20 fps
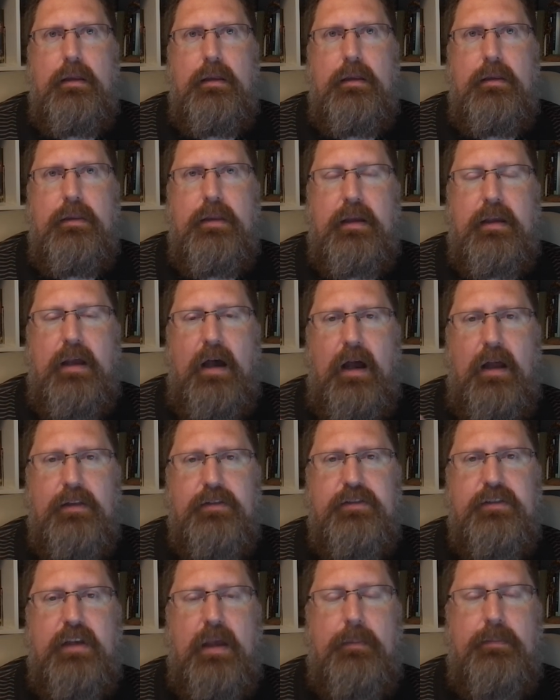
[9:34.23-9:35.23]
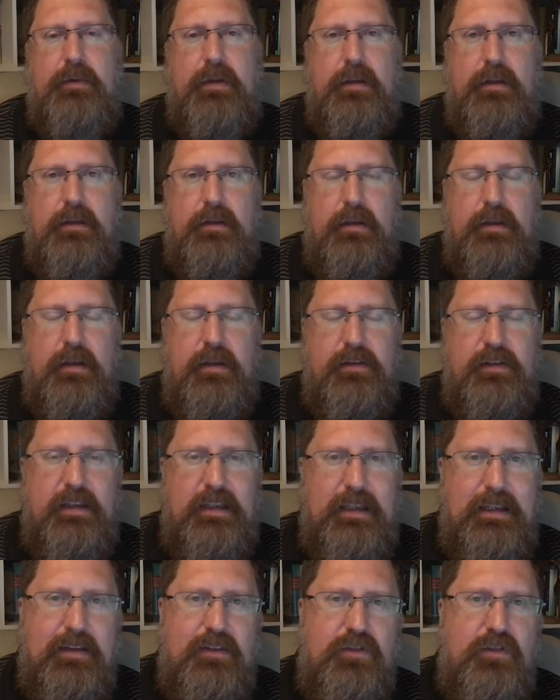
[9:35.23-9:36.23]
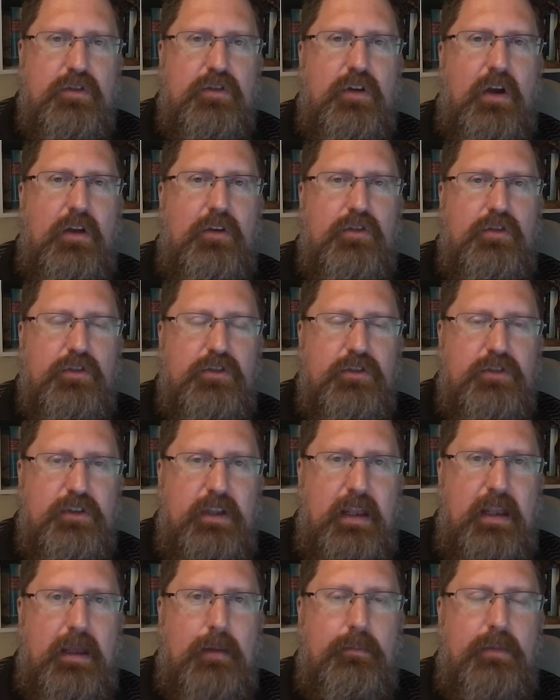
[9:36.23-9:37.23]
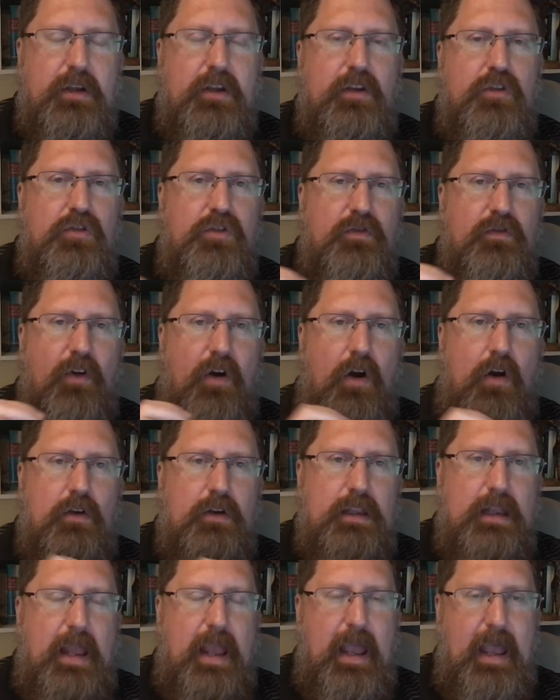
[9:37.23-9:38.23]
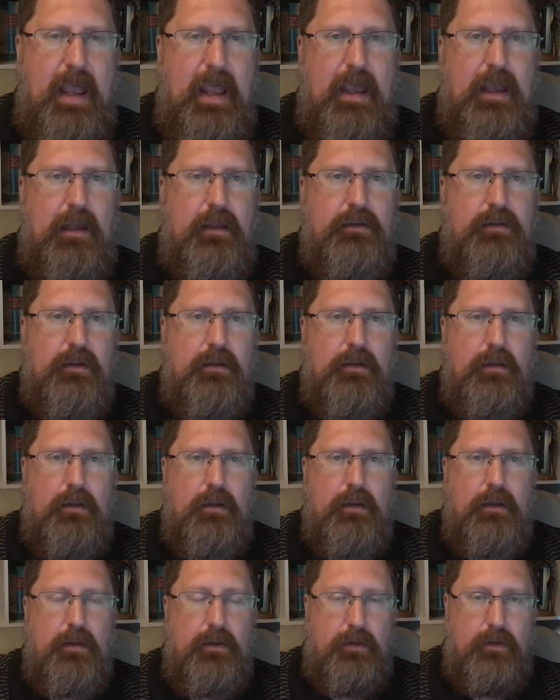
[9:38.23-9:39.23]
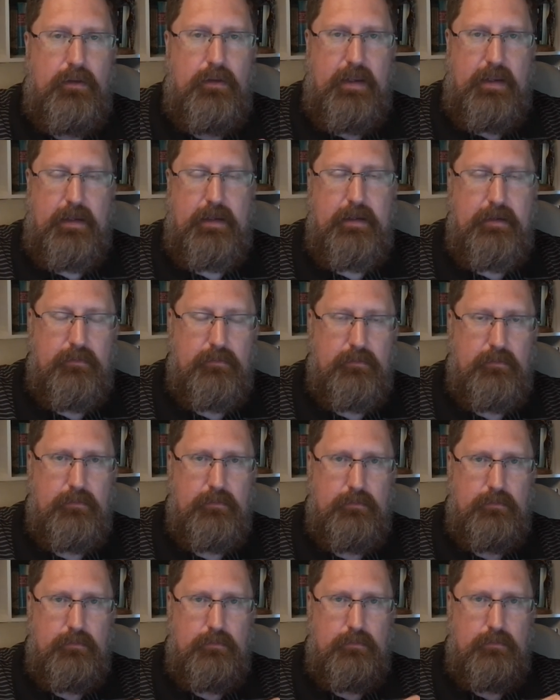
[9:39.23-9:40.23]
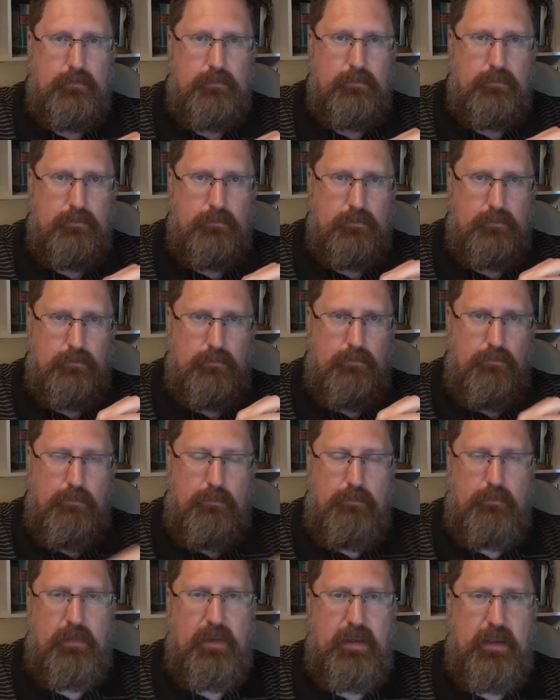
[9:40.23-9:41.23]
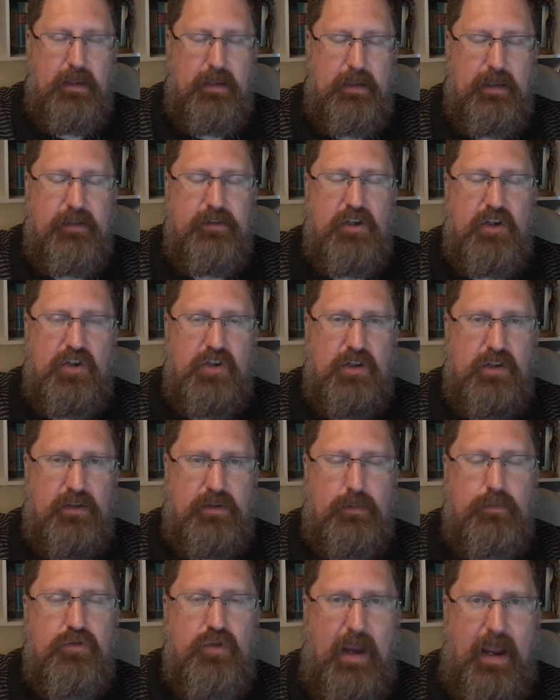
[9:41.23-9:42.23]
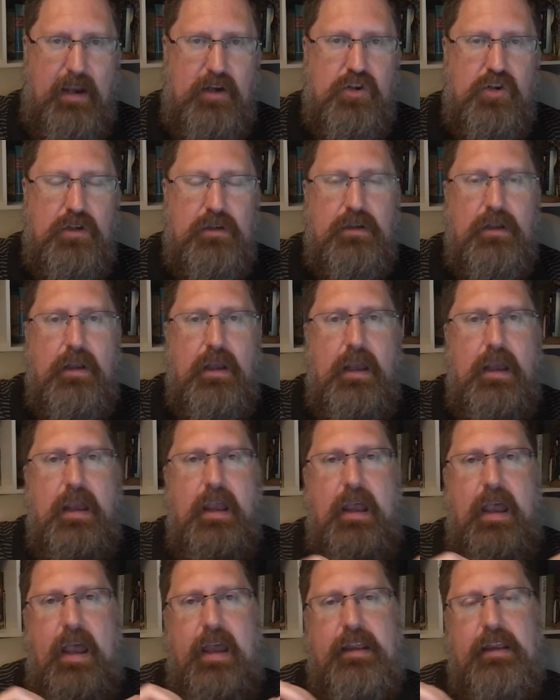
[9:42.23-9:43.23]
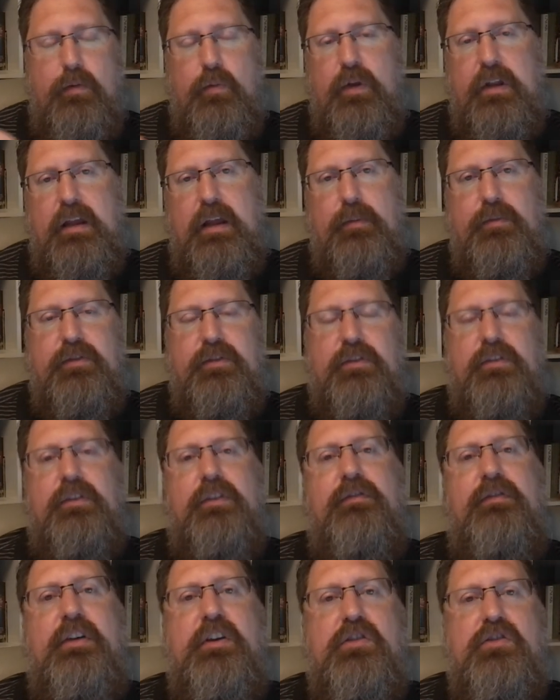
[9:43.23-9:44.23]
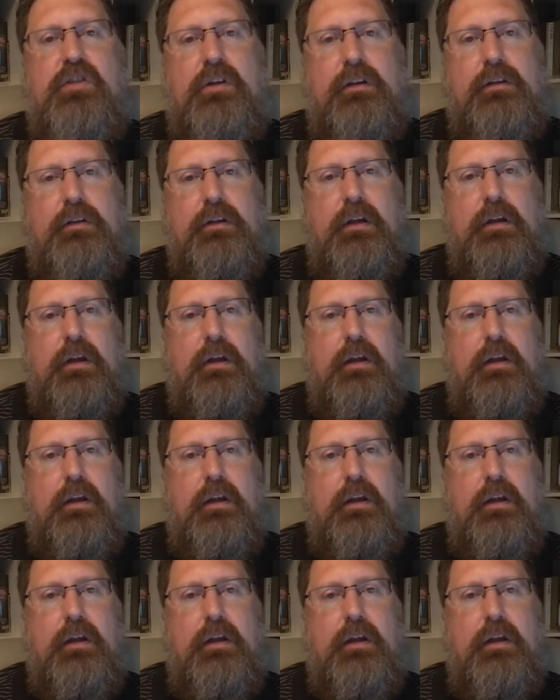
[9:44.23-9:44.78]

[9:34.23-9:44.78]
the concept is easier to understand because you've already had the the addition and subtraction. And then when it comes to the division,